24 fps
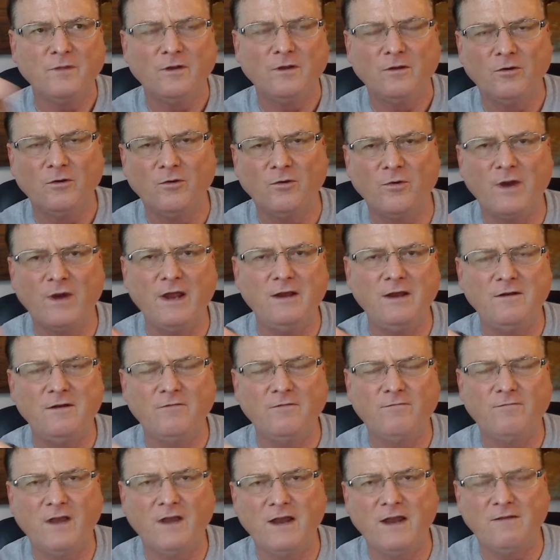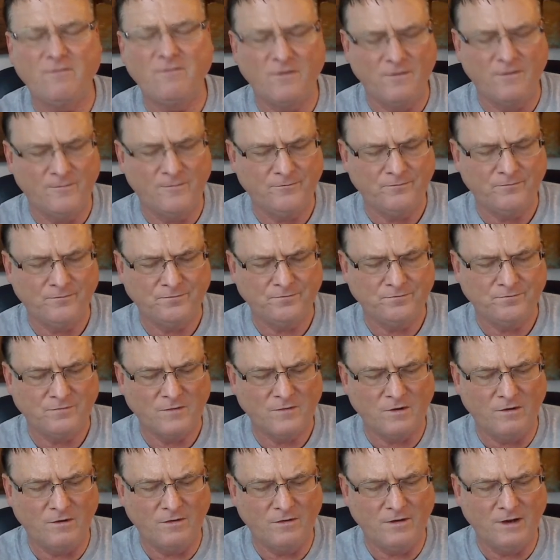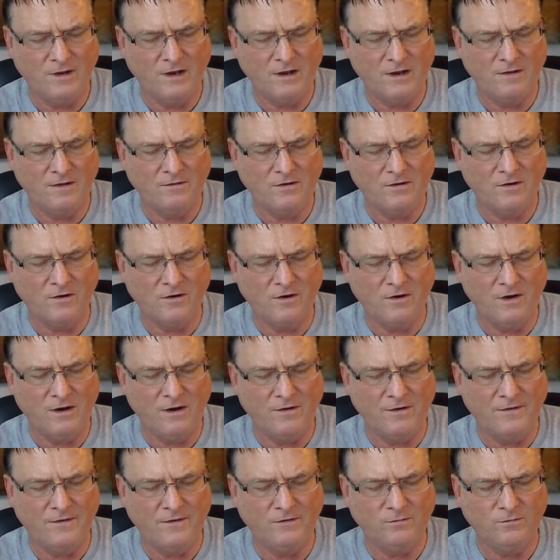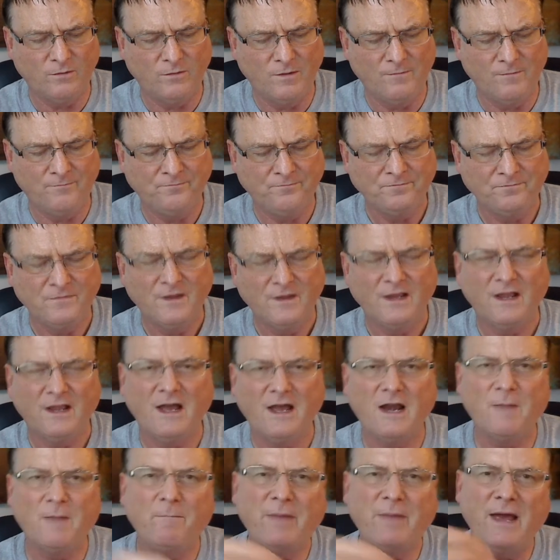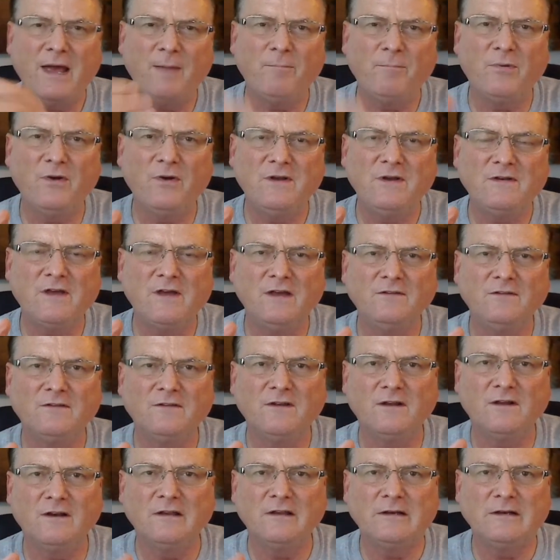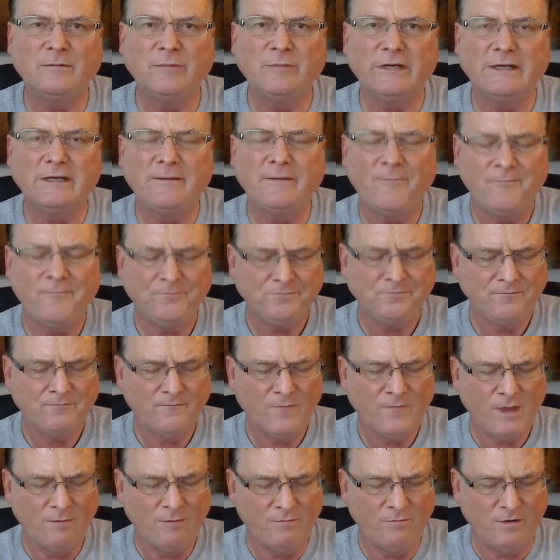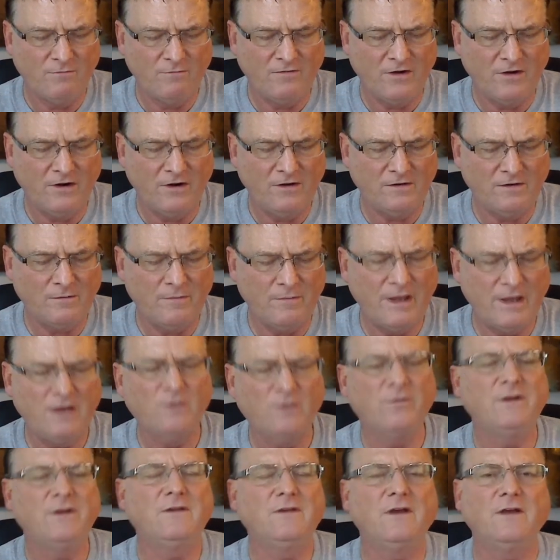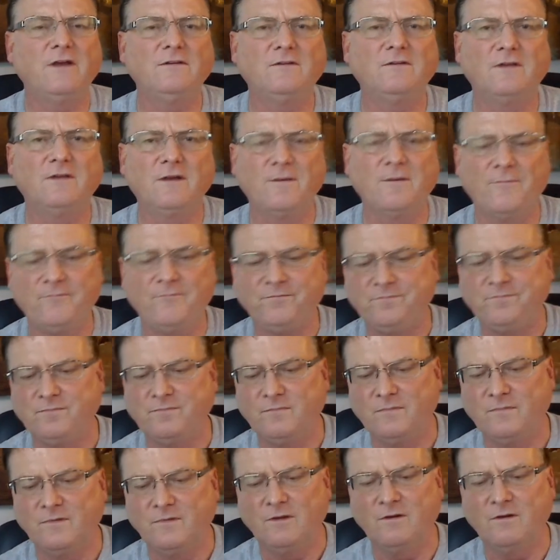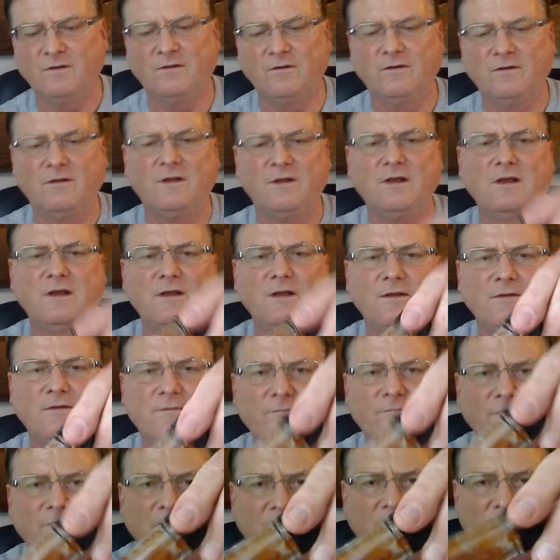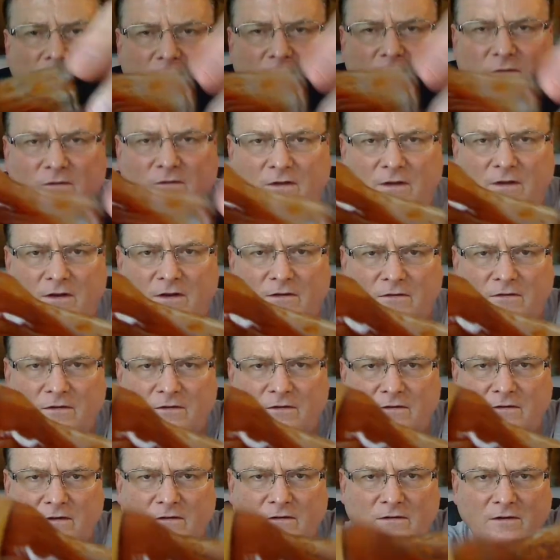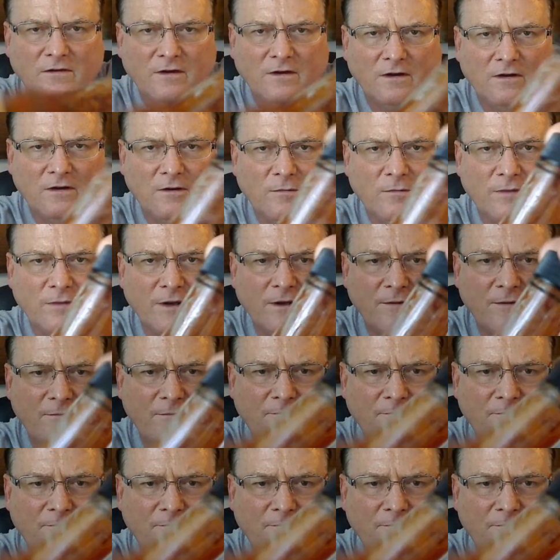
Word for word: Great flavor on the curry on this one. Kind of peppery tasting a little bit, but very tomatoey tasting. Now we can see the consistency a little bit.